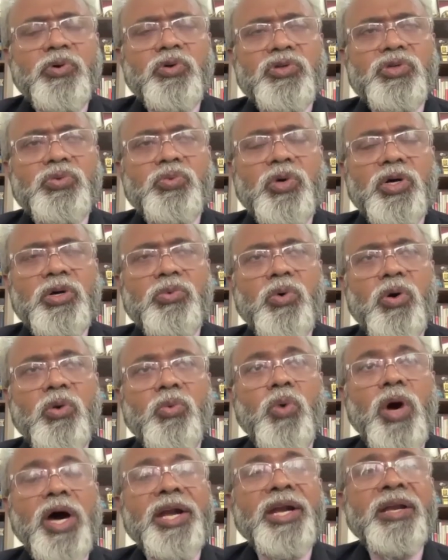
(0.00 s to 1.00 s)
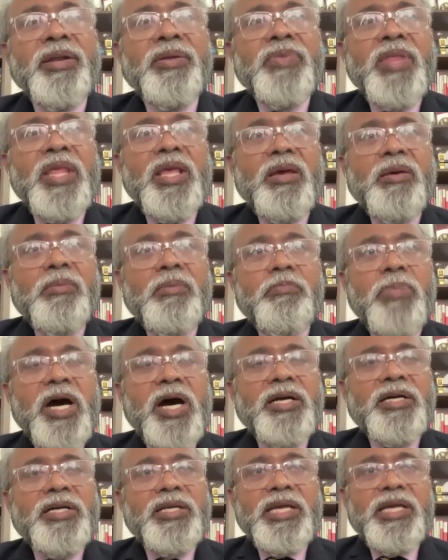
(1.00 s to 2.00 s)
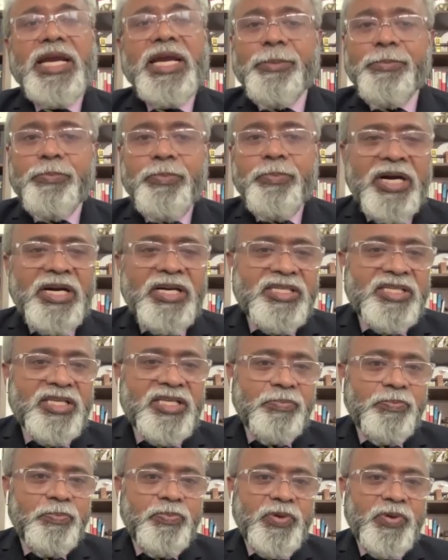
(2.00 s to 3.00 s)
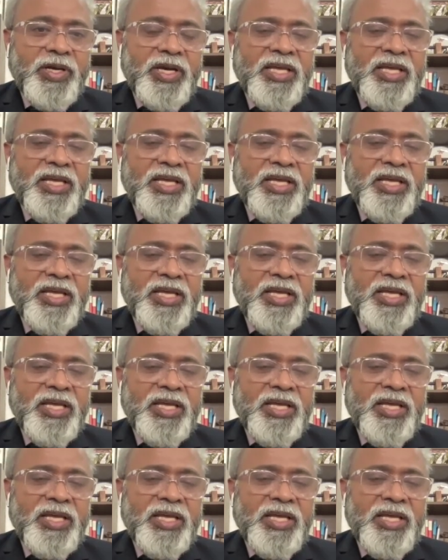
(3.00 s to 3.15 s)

post World War One, but it builds up